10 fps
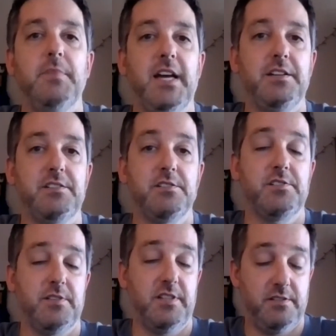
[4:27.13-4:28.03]
and to
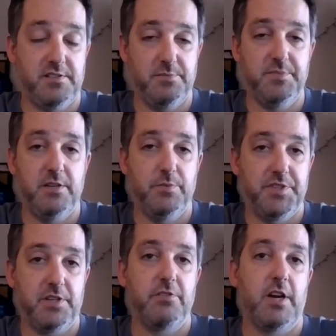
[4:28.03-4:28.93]
submit it with
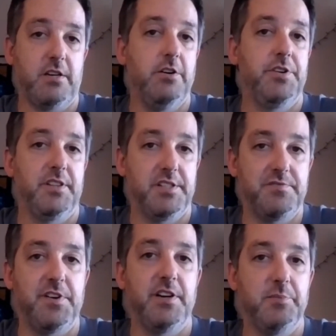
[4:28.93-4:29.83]
the correct coding. That's
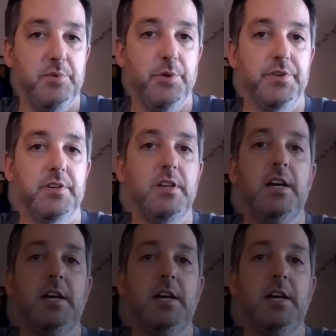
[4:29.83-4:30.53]
very important.